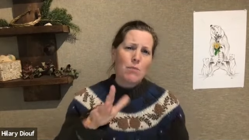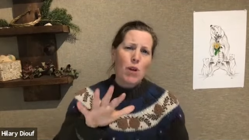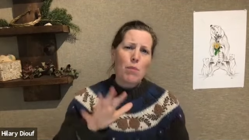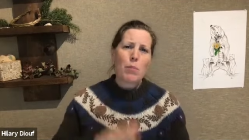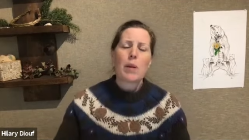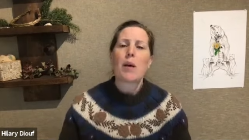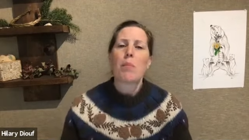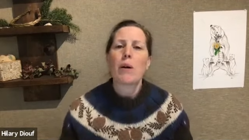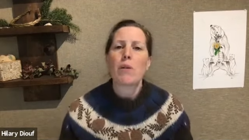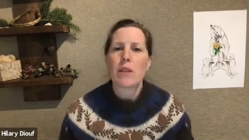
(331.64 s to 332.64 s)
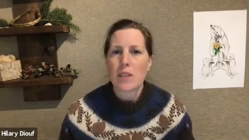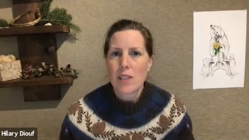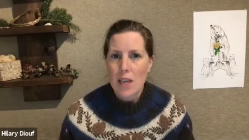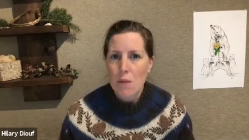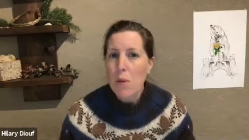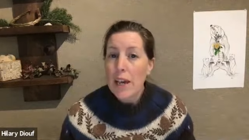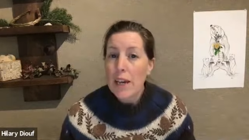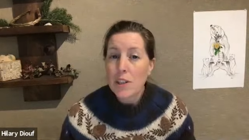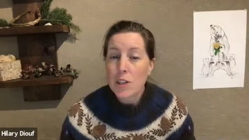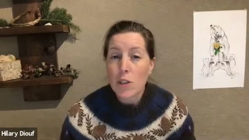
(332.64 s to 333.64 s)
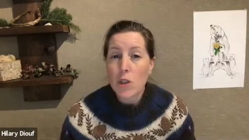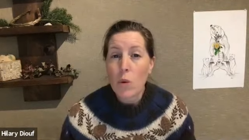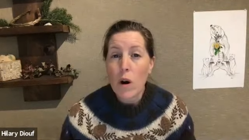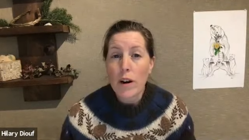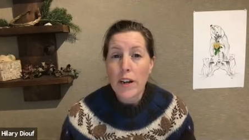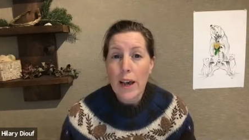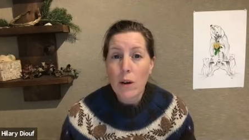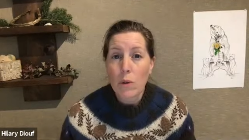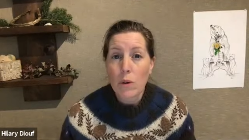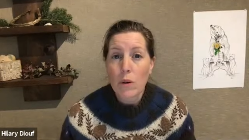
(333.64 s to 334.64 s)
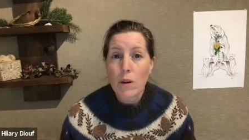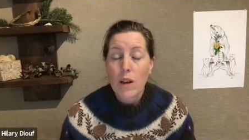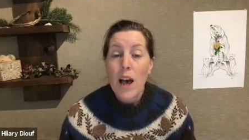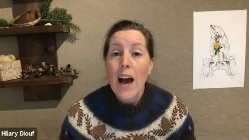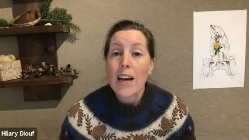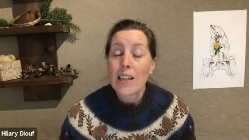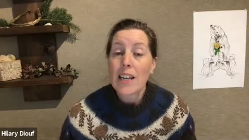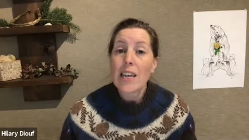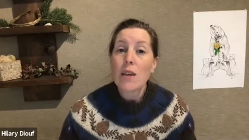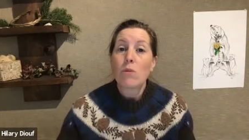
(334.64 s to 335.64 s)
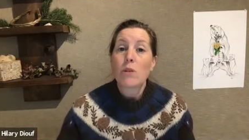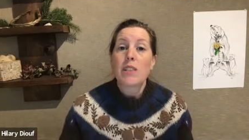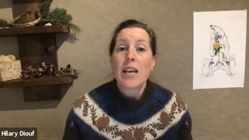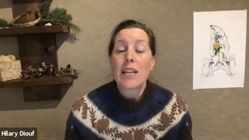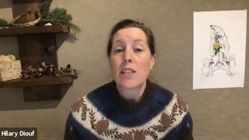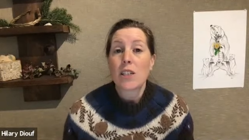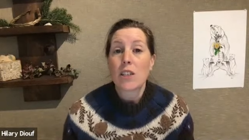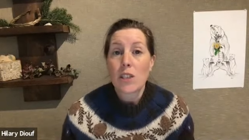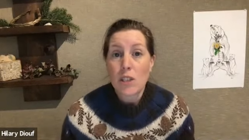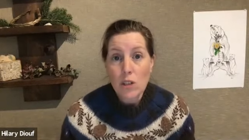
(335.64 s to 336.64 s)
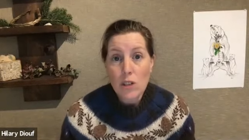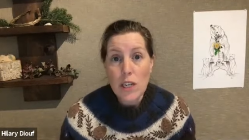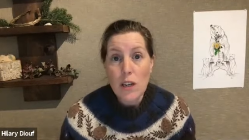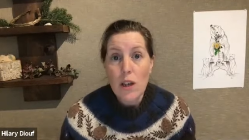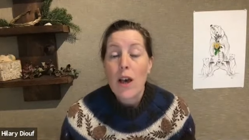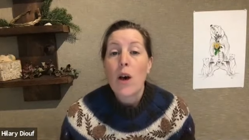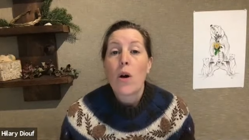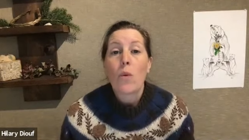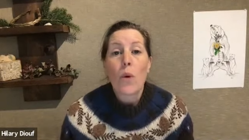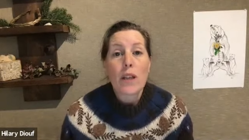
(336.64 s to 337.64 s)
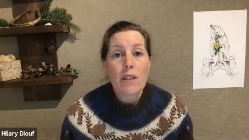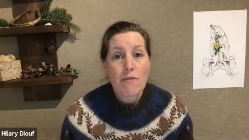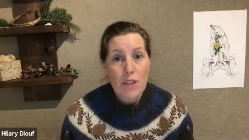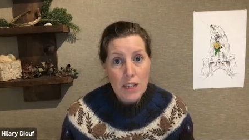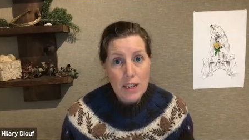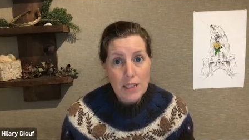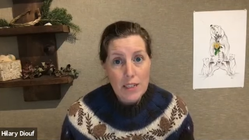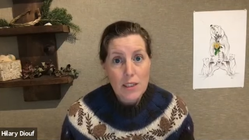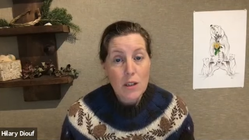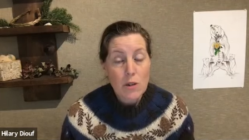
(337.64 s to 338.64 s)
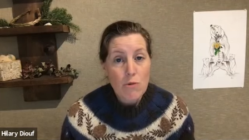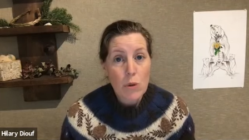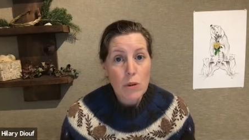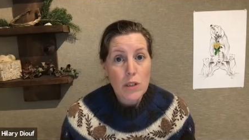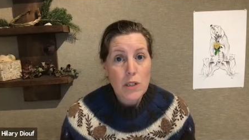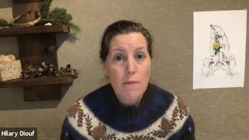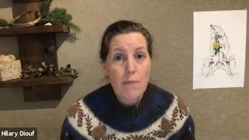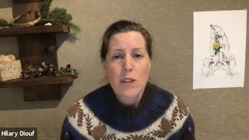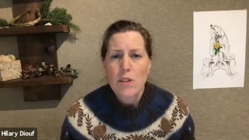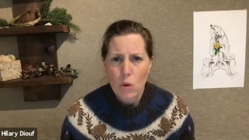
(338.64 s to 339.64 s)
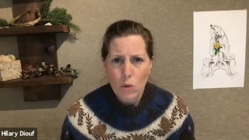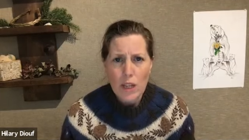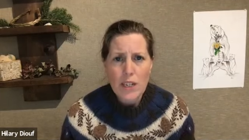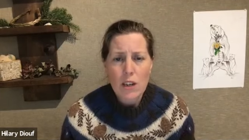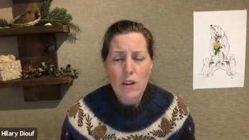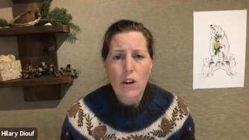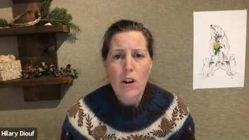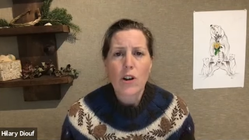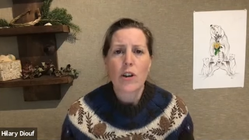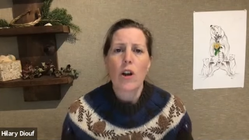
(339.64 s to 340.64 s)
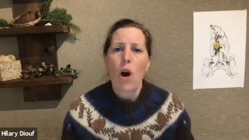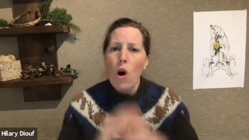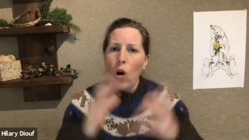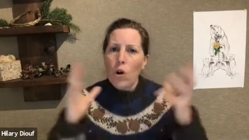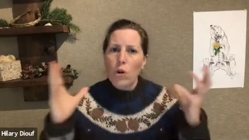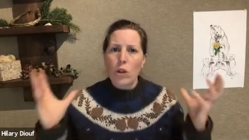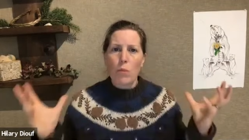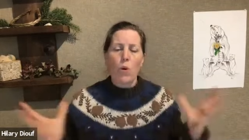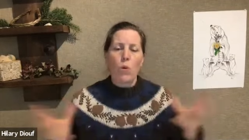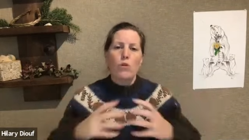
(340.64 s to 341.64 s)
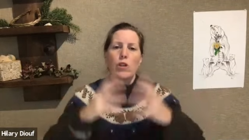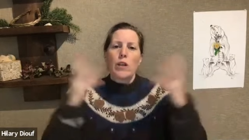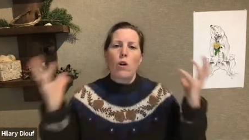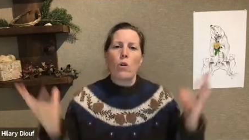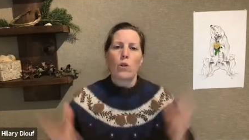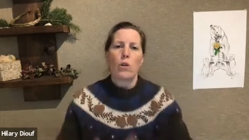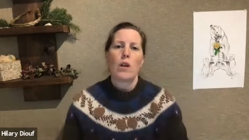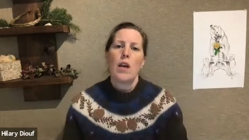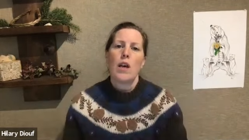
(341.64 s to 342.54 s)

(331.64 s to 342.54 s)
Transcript: probably about the same age as you are now. And he was sent to study with Finnegas the Druid so that he could learn all the poetry and all the,